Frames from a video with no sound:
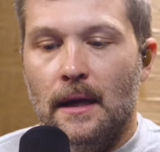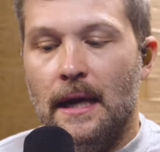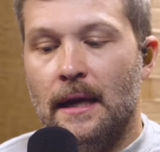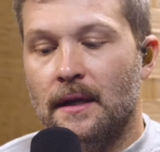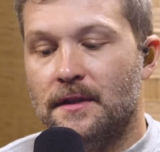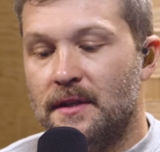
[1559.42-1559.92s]

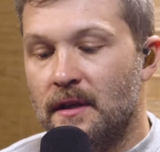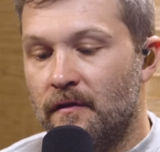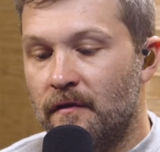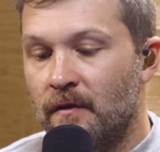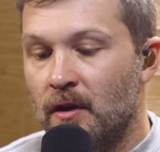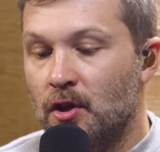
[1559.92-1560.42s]
And it's
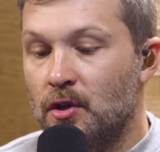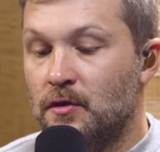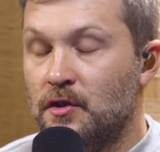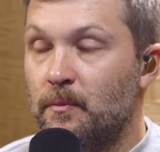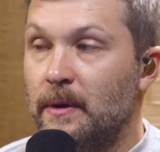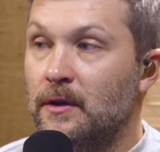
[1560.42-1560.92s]
if you
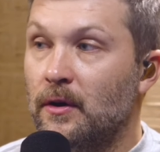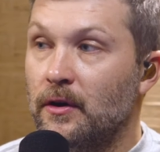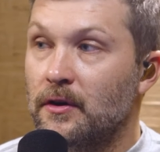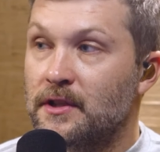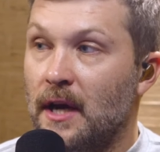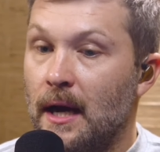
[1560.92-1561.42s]
spend all
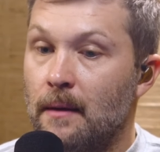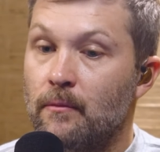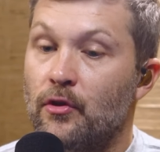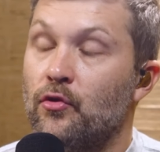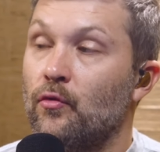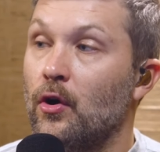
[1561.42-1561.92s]
your time
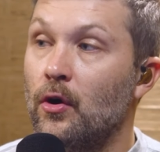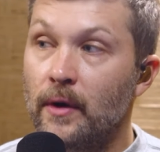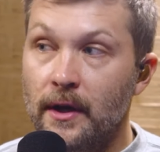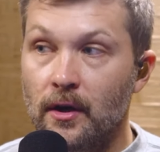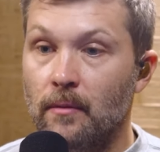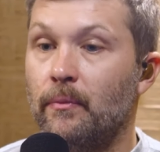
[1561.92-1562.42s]

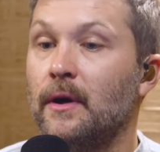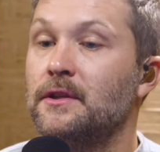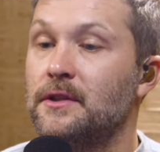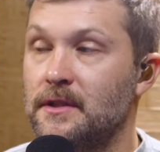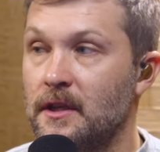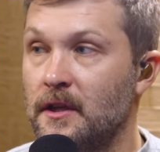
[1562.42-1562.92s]
throwing your punches